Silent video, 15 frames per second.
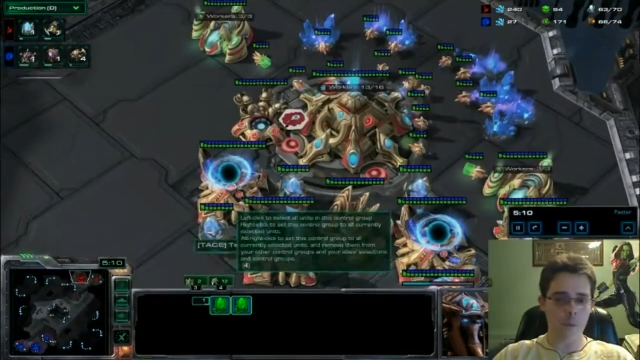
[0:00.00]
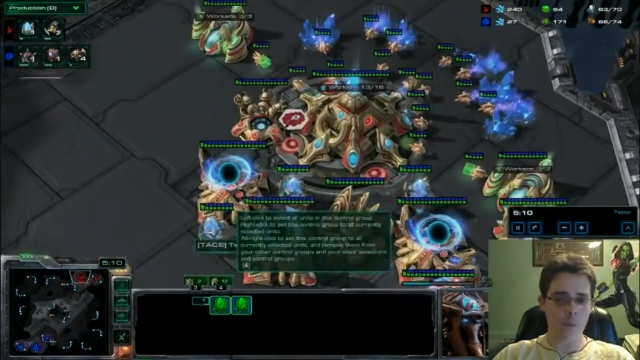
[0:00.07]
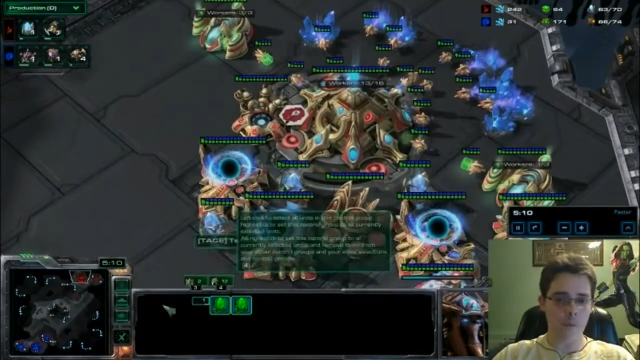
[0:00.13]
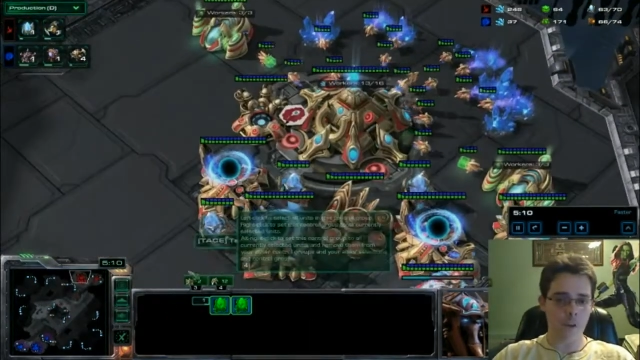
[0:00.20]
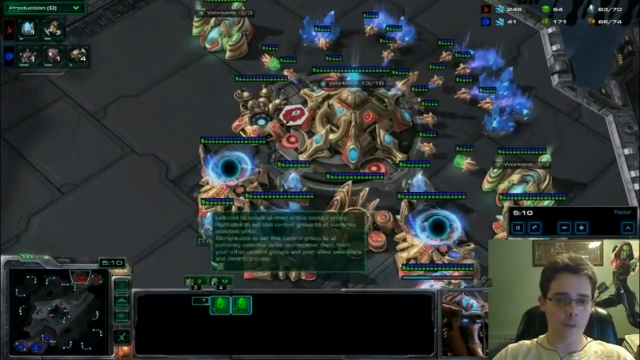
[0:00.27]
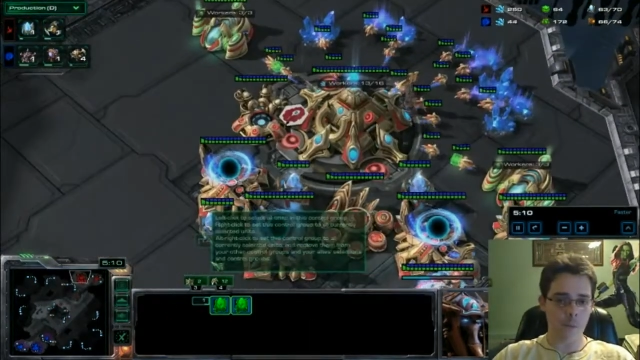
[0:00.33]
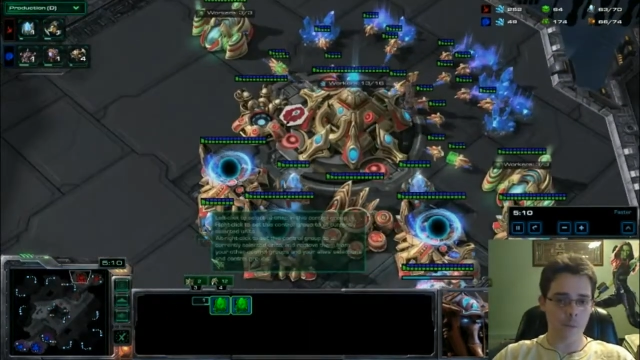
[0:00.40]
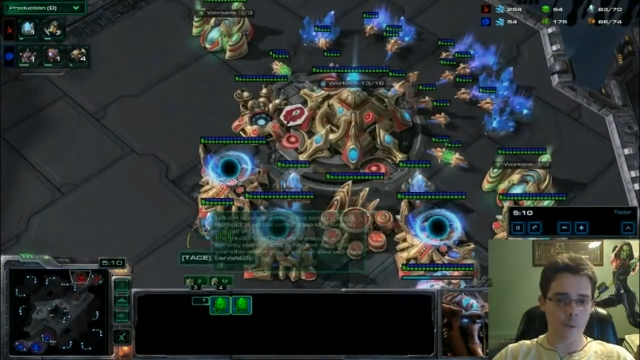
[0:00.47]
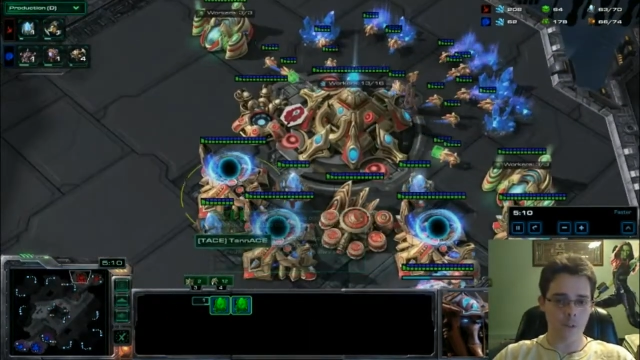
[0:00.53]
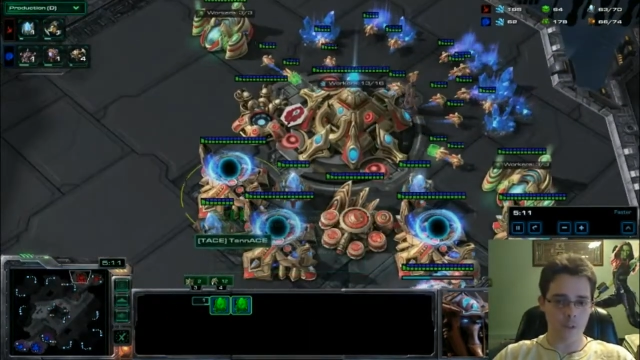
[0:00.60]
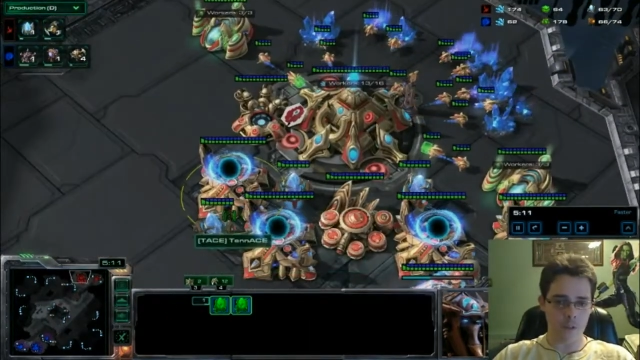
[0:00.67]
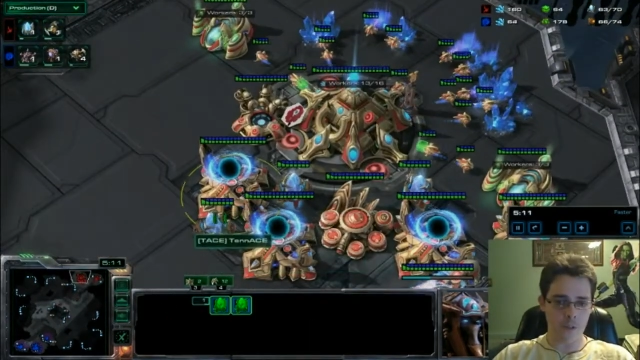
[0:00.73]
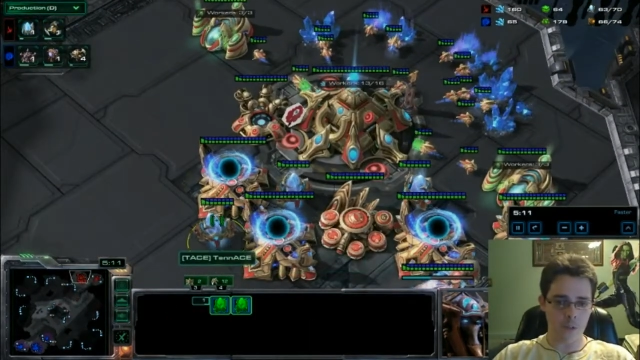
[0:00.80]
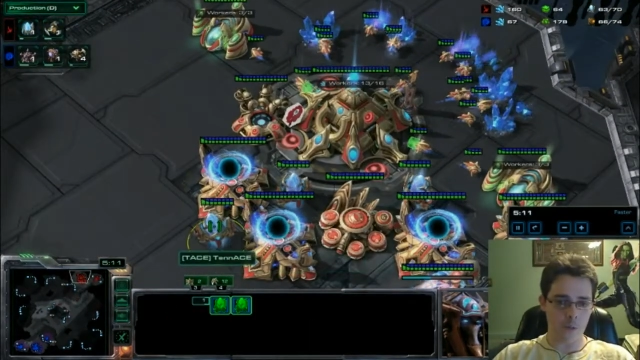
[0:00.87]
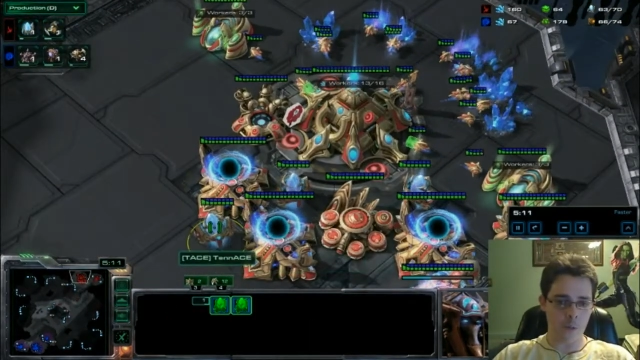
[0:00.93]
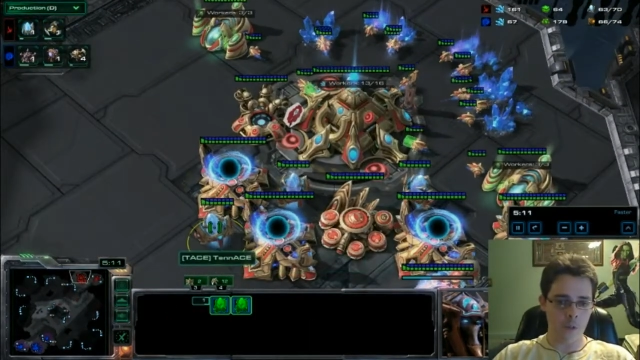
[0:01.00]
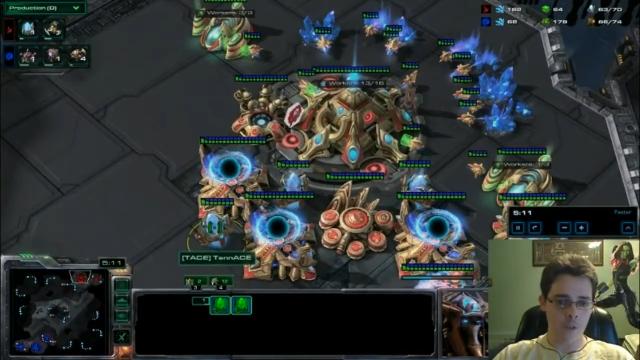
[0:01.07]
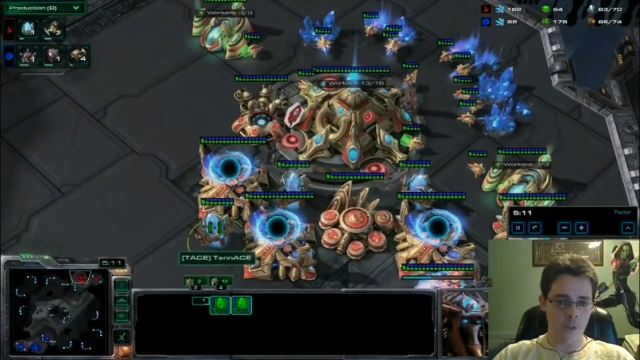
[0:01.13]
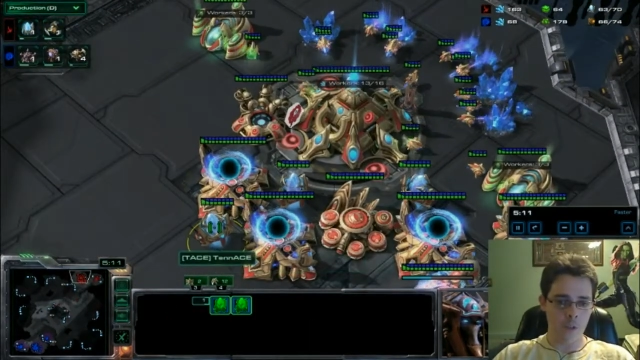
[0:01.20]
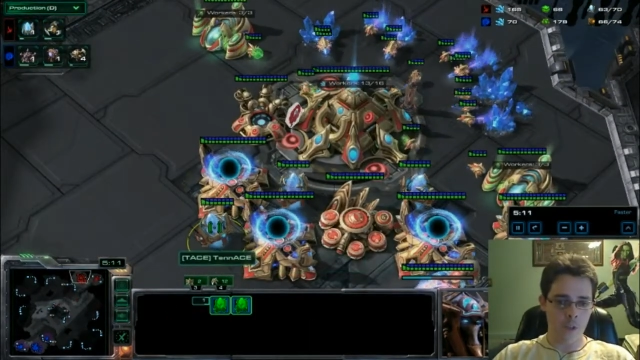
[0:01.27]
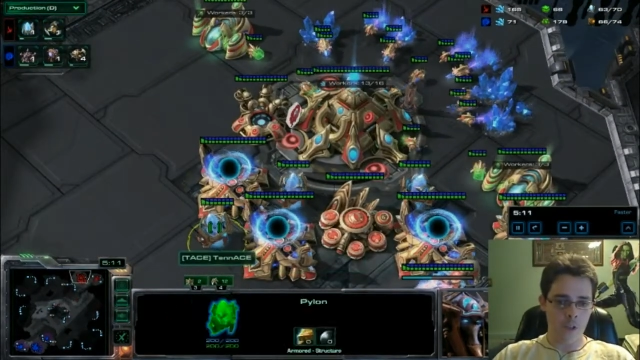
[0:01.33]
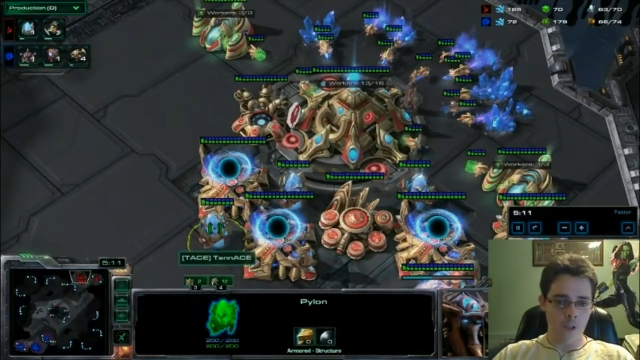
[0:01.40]
It's very important to
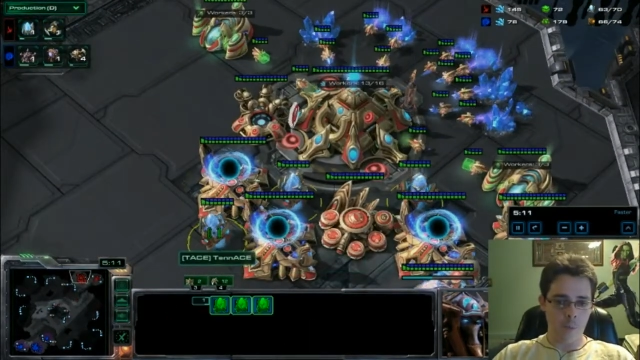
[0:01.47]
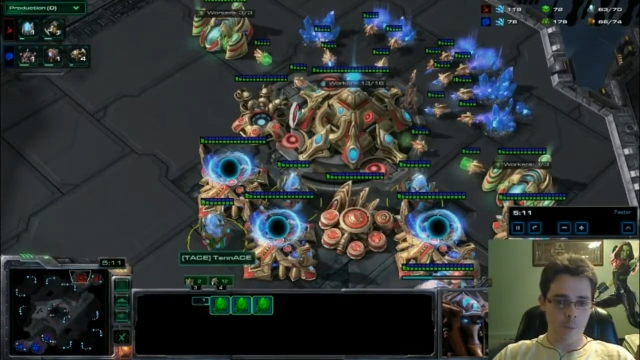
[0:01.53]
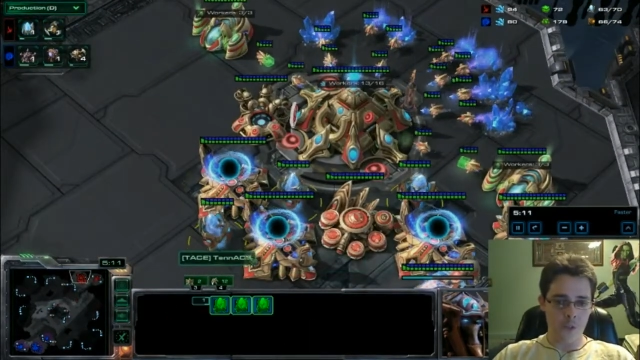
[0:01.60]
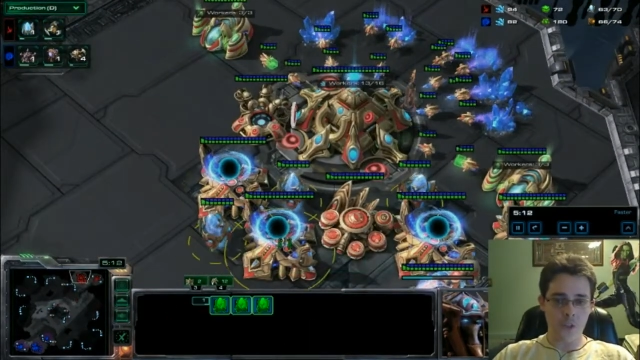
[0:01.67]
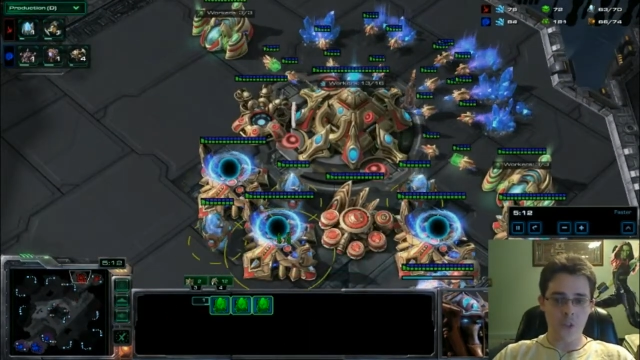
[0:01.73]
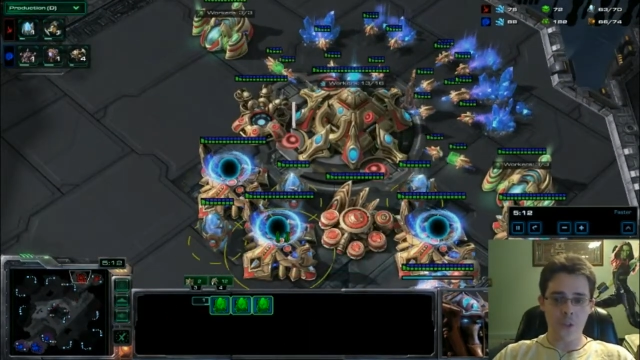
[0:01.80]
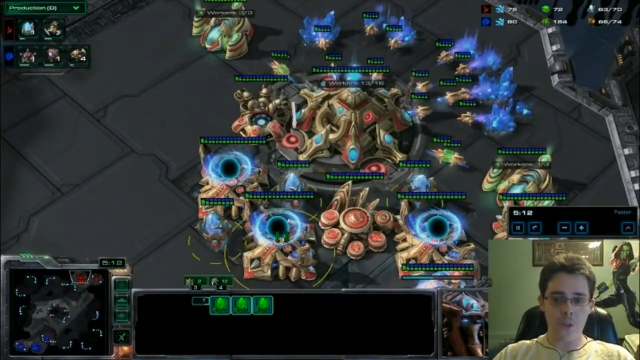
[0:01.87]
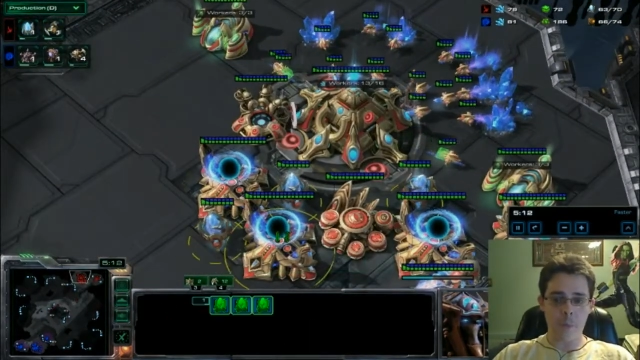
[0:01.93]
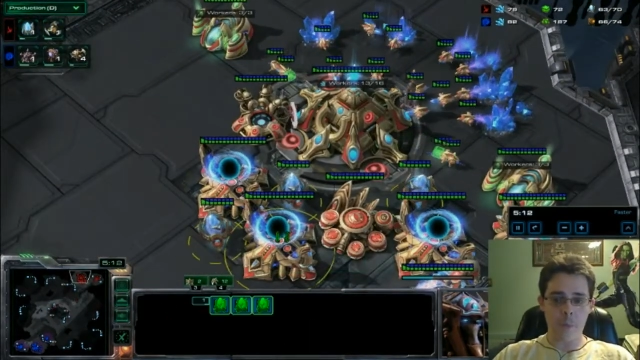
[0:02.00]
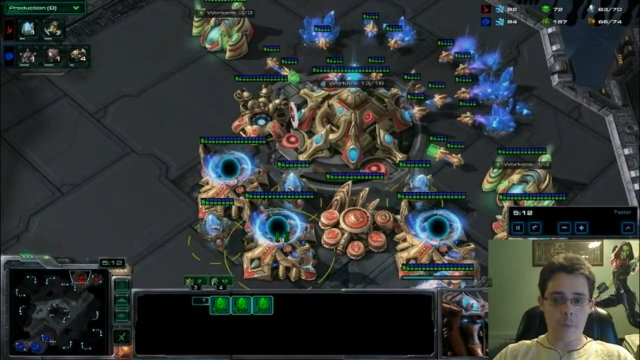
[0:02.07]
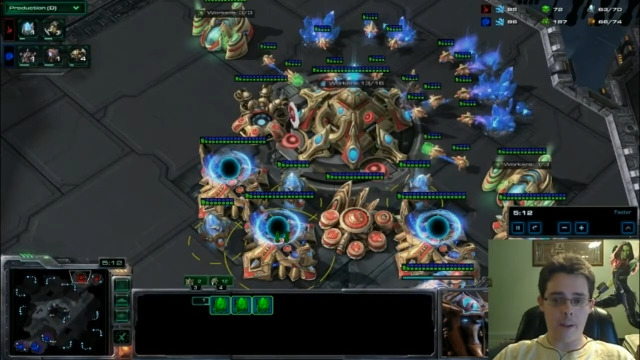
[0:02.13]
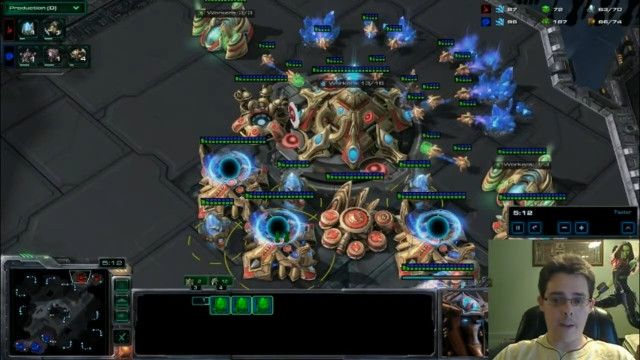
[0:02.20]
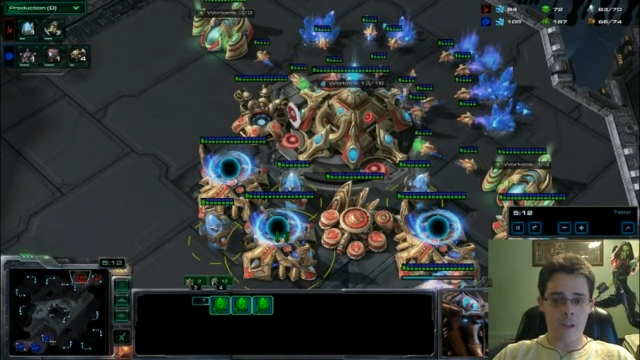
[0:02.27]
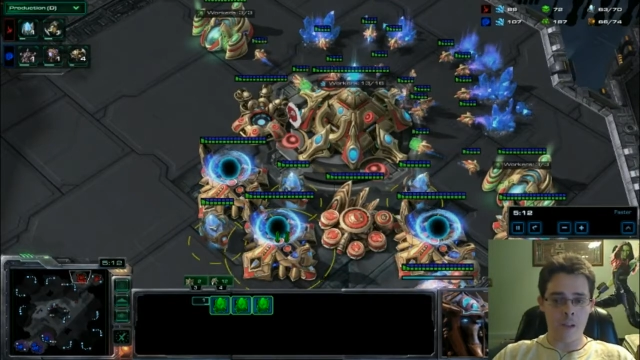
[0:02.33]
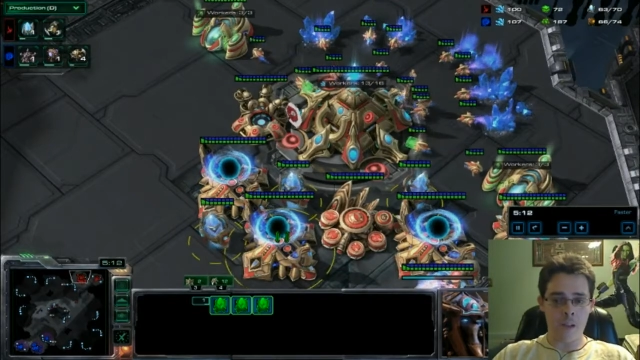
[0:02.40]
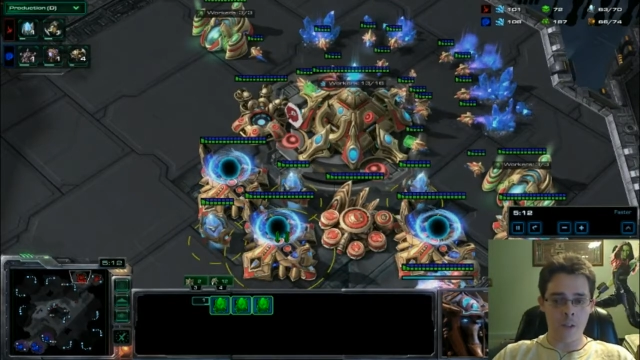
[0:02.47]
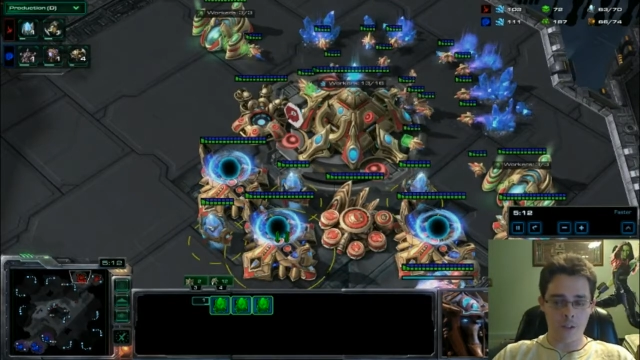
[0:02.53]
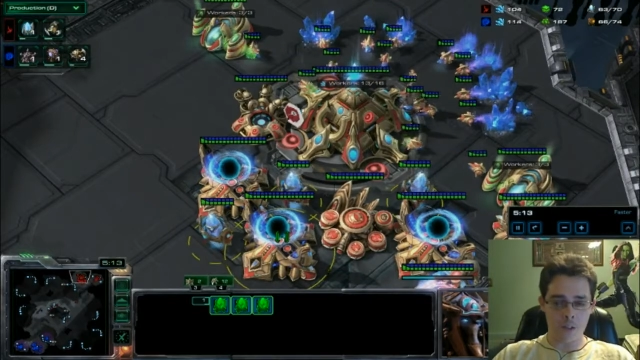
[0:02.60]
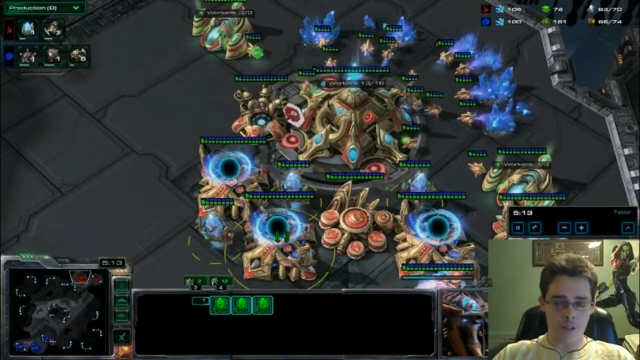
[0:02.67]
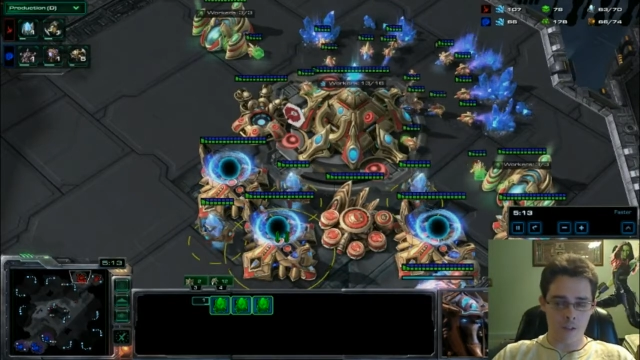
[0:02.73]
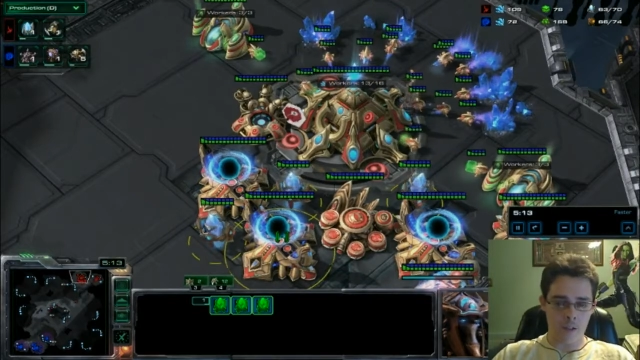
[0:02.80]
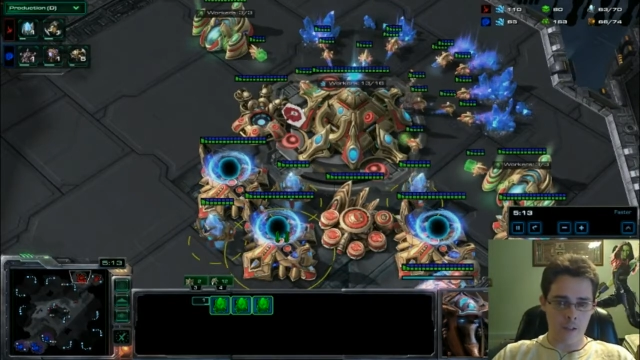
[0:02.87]
position your pylons